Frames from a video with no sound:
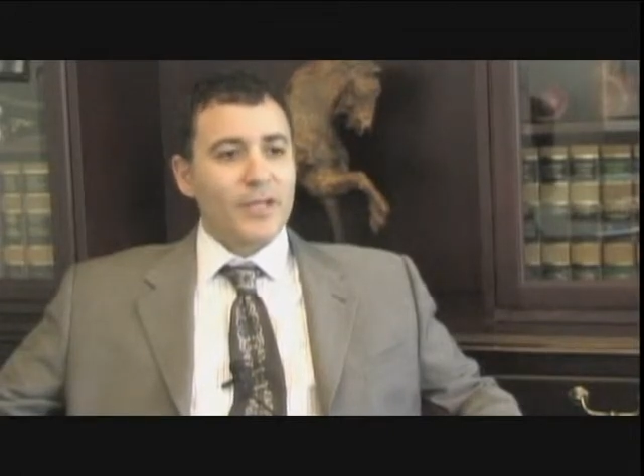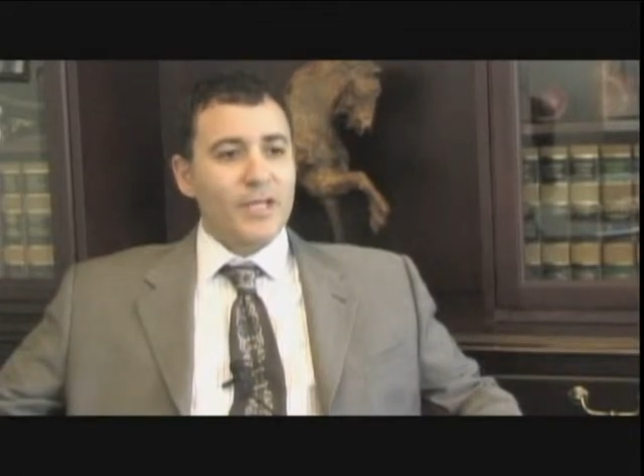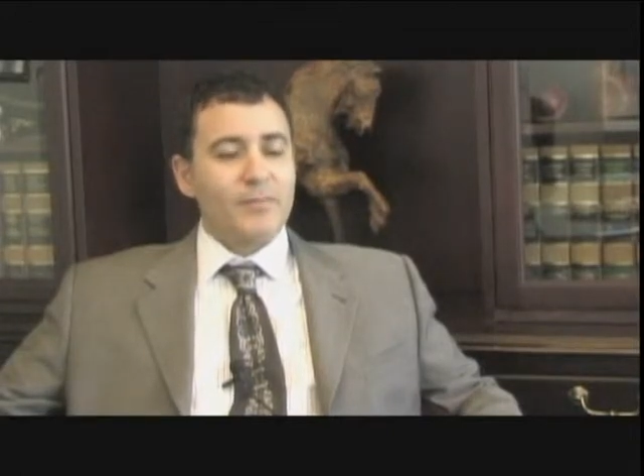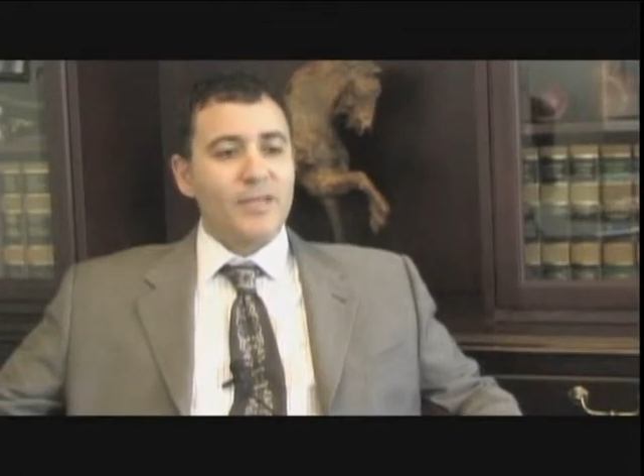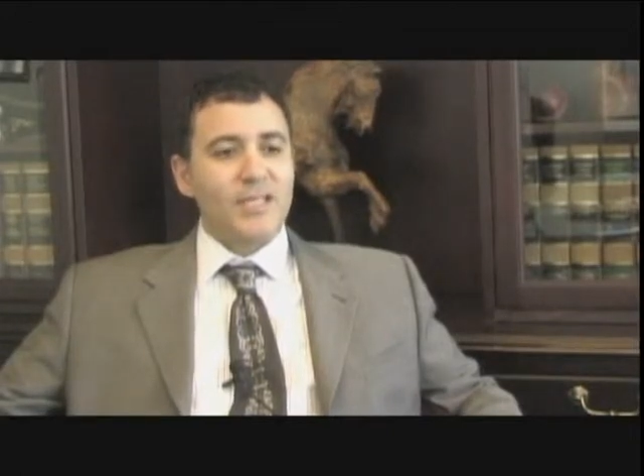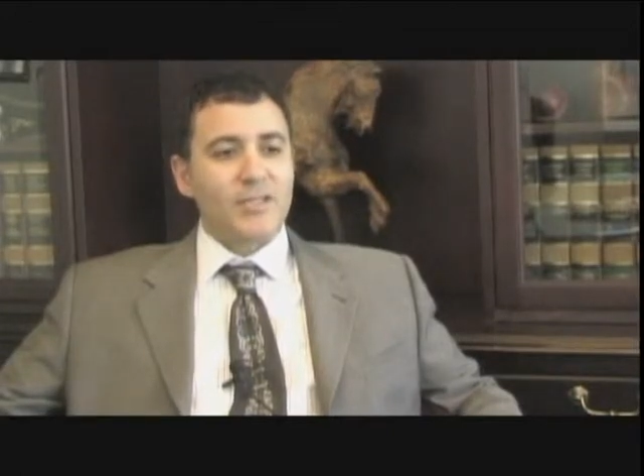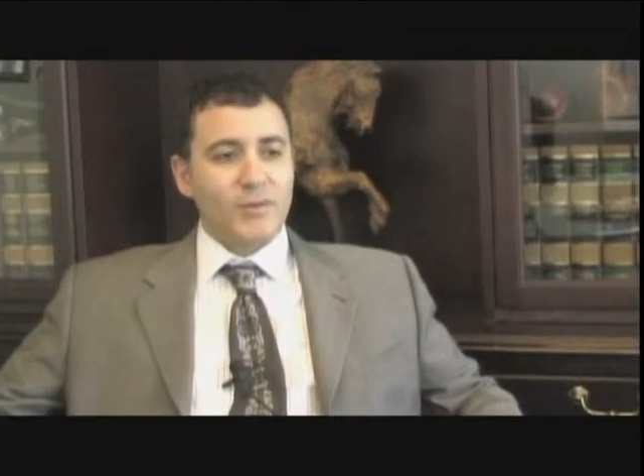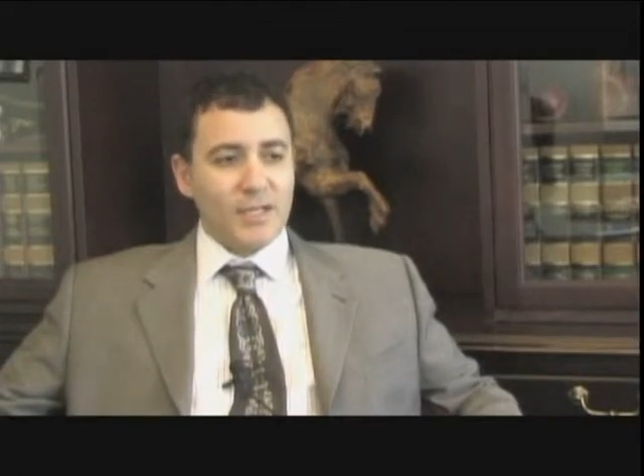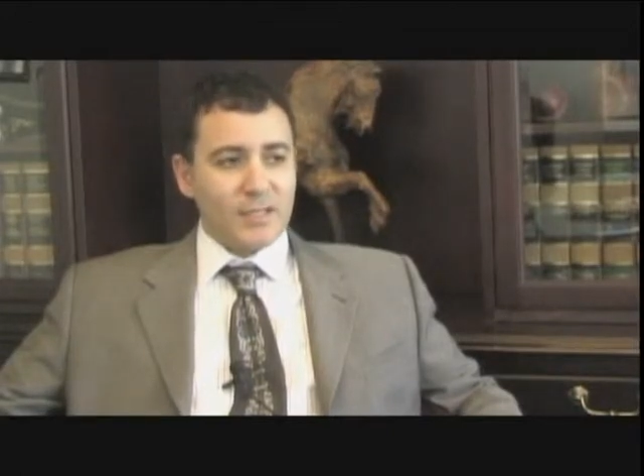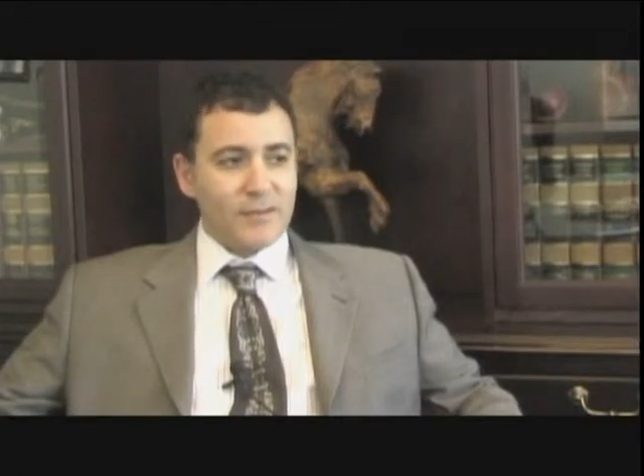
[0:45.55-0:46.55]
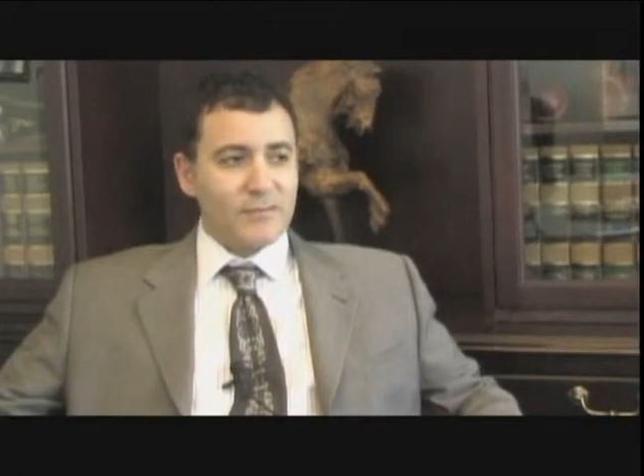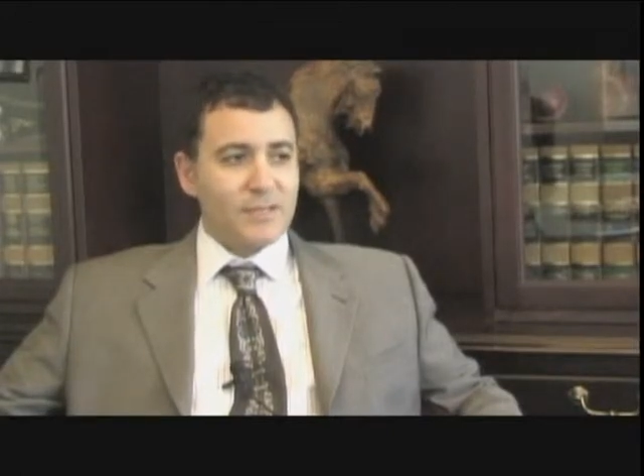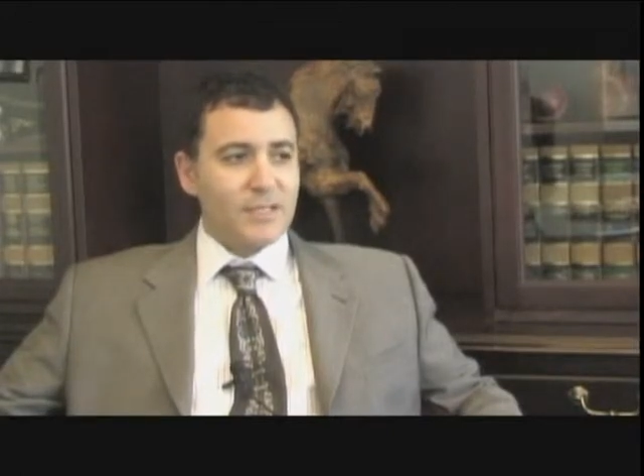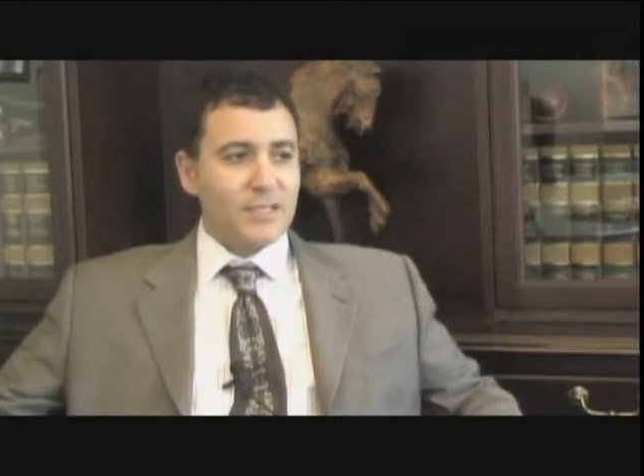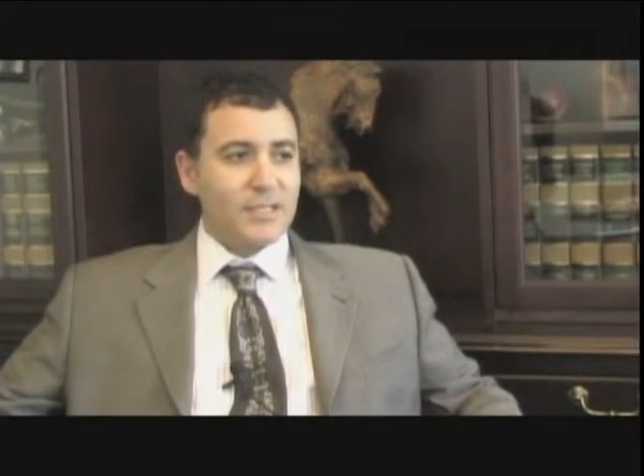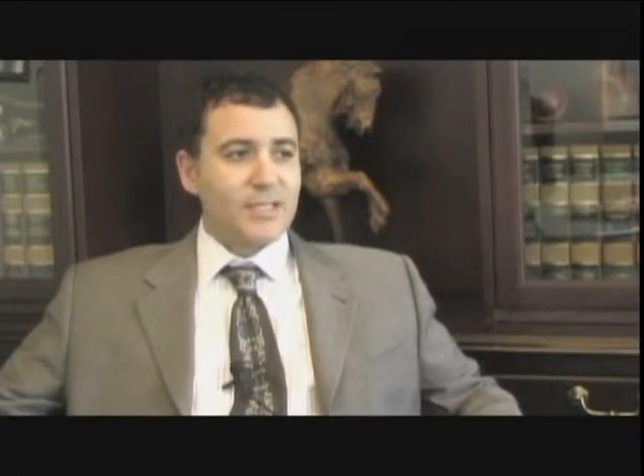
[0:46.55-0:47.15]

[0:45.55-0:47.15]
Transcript: immediate relatives, uh,